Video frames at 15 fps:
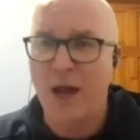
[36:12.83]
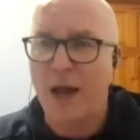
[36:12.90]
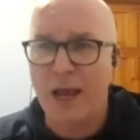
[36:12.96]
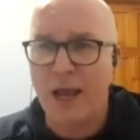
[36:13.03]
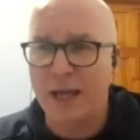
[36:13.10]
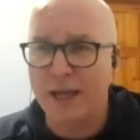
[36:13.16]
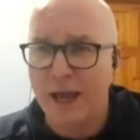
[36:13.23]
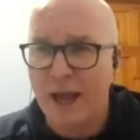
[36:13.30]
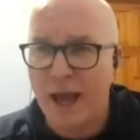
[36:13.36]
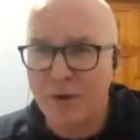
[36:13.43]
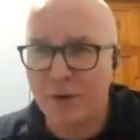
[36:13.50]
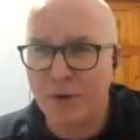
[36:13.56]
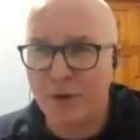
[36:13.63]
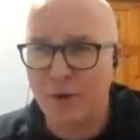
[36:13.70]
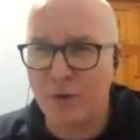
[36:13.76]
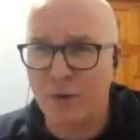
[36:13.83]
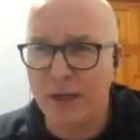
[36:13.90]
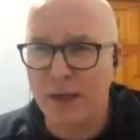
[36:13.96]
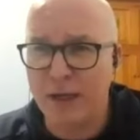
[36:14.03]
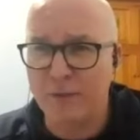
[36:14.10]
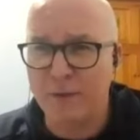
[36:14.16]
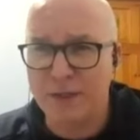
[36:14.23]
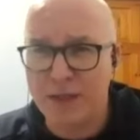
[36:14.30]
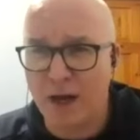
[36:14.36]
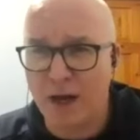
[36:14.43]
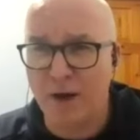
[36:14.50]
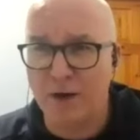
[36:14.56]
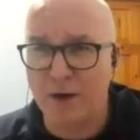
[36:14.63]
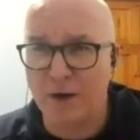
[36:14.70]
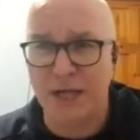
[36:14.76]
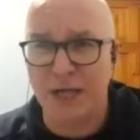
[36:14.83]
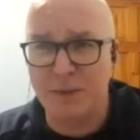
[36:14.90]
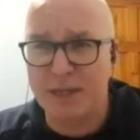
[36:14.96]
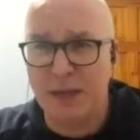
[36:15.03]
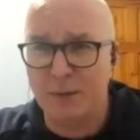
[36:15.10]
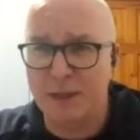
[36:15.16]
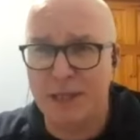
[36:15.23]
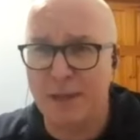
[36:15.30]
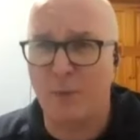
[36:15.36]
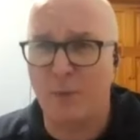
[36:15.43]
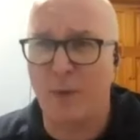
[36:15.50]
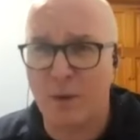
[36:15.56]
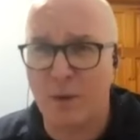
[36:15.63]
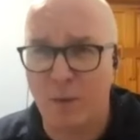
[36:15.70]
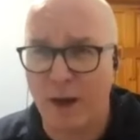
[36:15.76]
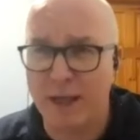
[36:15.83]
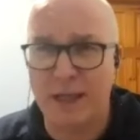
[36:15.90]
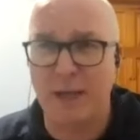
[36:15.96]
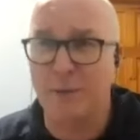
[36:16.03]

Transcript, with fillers: Like Heather Cooney retired and she was allowed to slip away quietly,